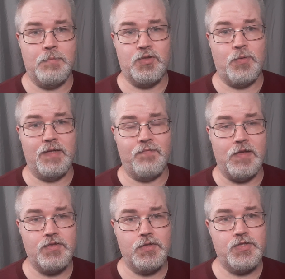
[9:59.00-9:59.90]
between
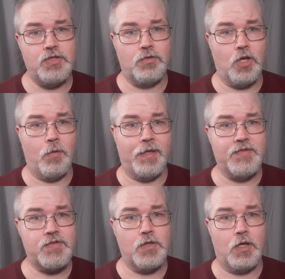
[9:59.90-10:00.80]
adventures, you can go ahead and
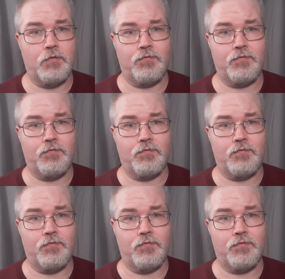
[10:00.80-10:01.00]
start